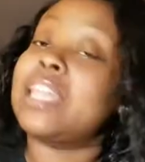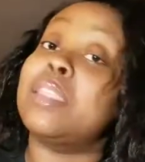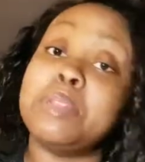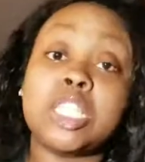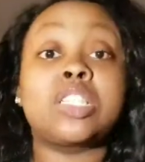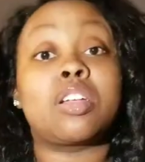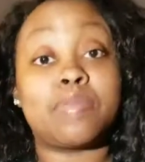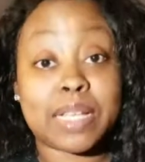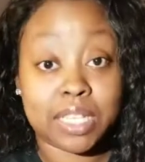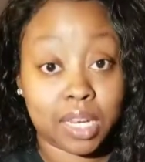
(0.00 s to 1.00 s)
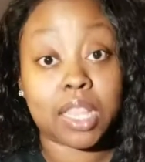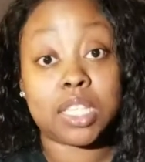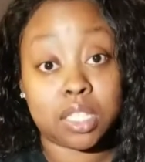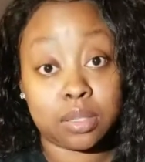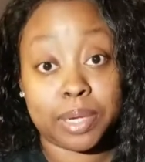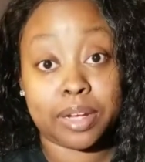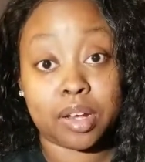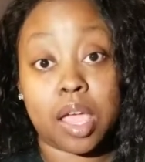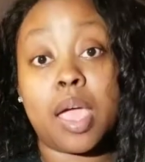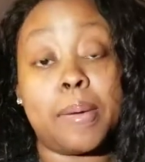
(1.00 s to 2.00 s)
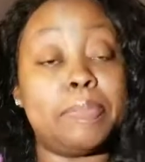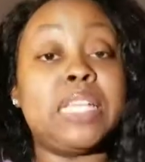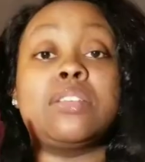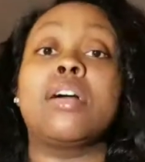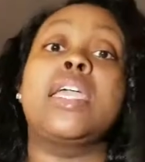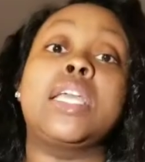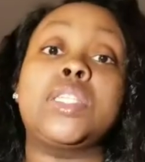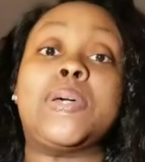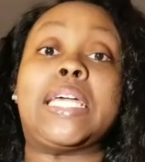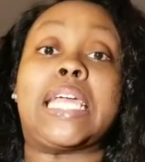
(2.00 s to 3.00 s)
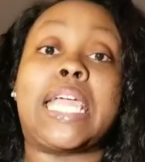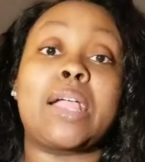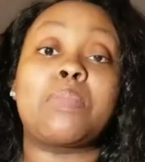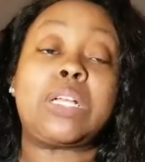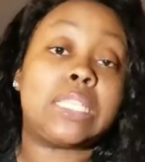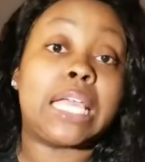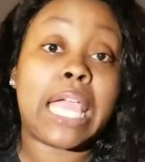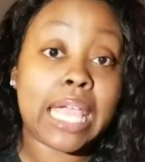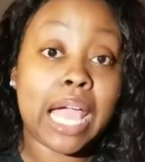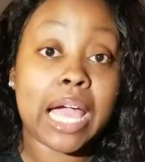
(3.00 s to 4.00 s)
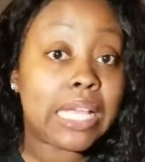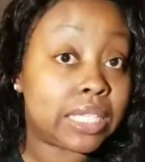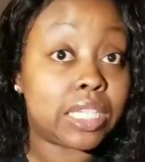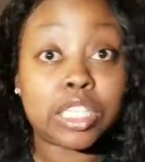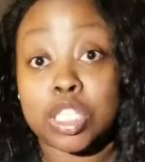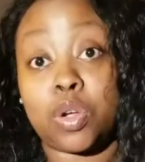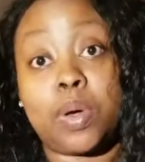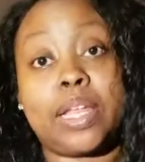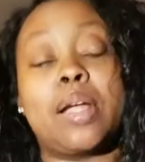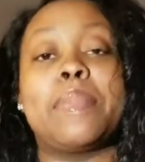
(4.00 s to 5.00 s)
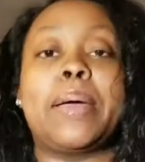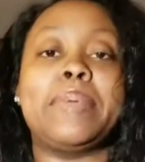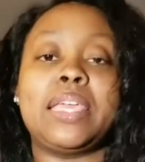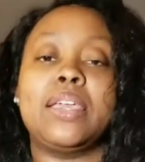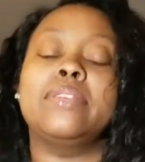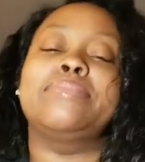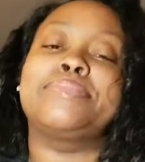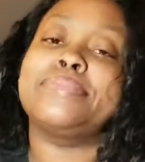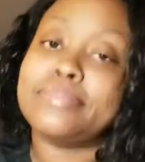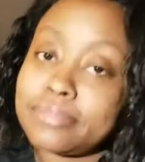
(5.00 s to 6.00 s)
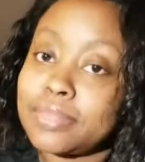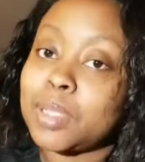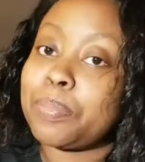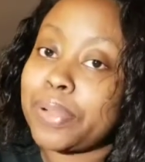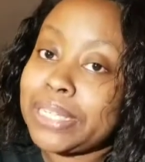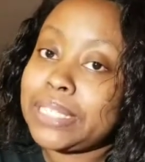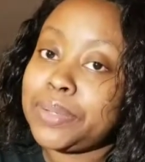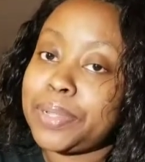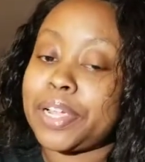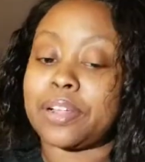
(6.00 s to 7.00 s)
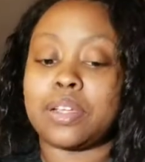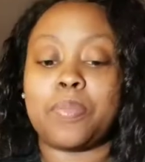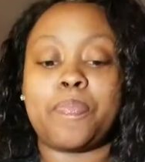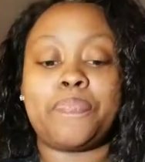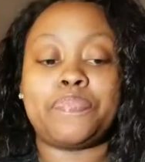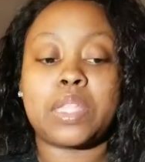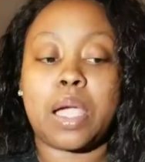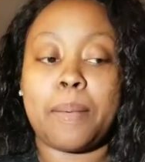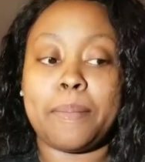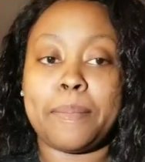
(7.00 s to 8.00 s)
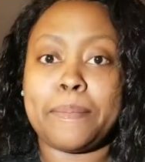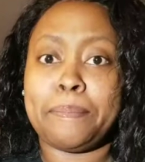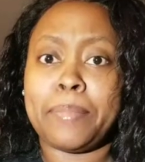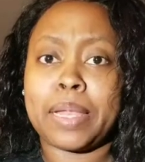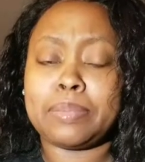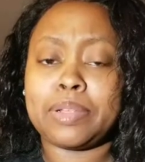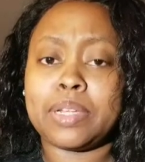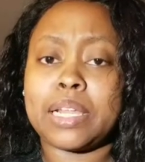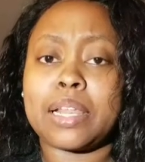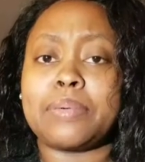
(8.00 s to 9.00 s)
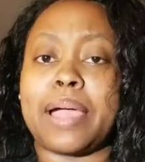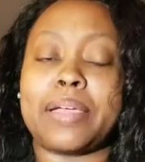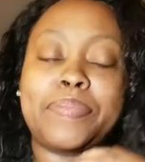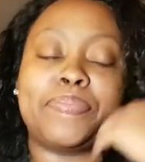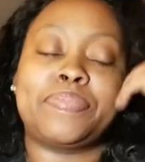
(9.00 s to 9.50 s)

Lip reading: Let me just start off by saying that this is weird. Me talking into a camera saying hey guys and it's no one there but me, pretty weird. But I'm doing it anyway.